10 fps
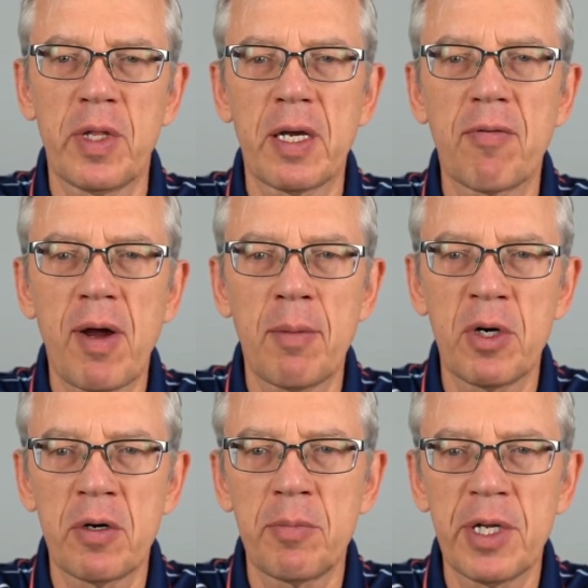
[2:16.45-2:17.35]
the
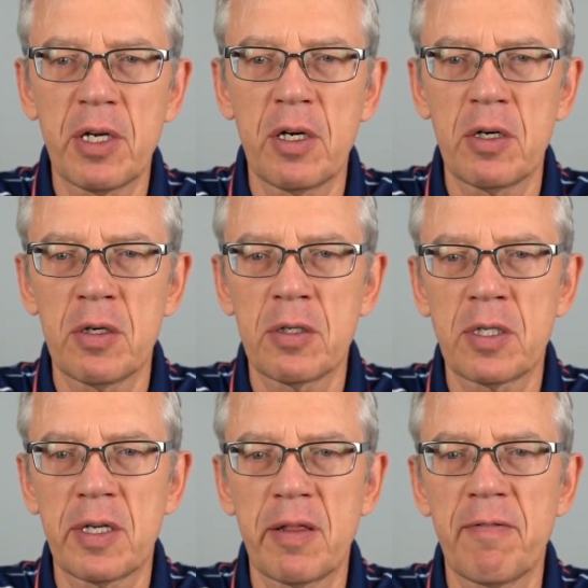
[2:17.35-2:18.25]
grammar
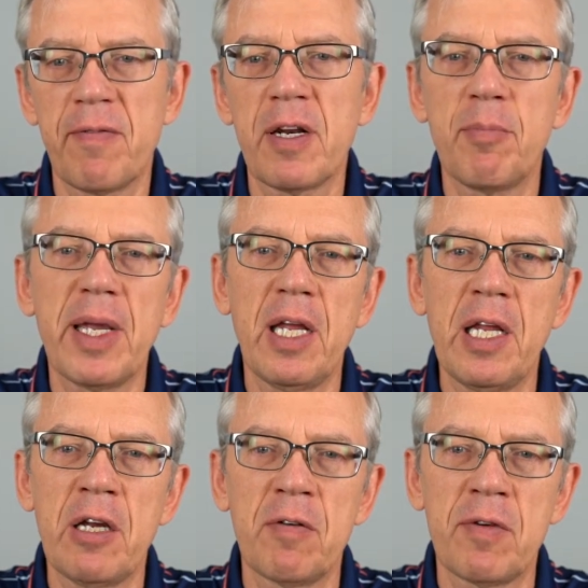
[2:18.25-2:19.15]
because at the very
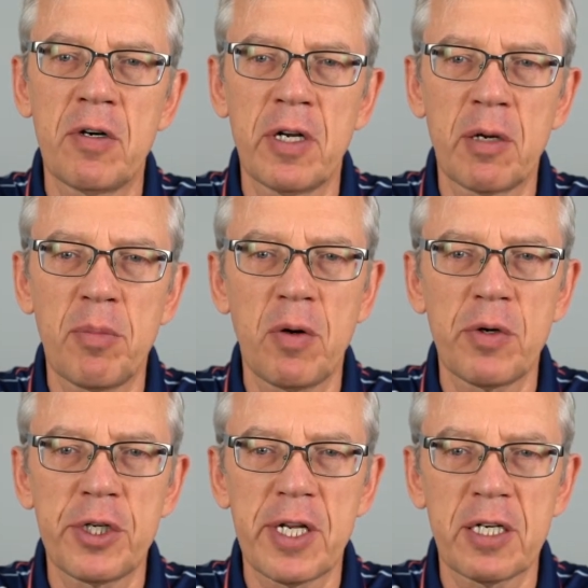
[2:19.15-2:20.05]
beginning of learning
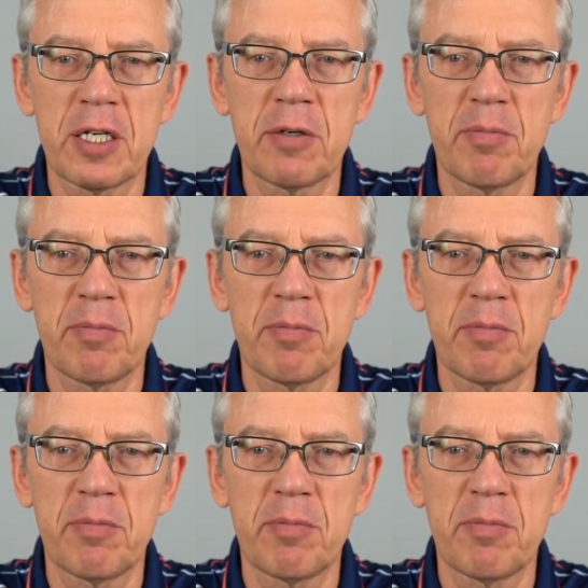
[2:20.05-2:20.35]
Polish that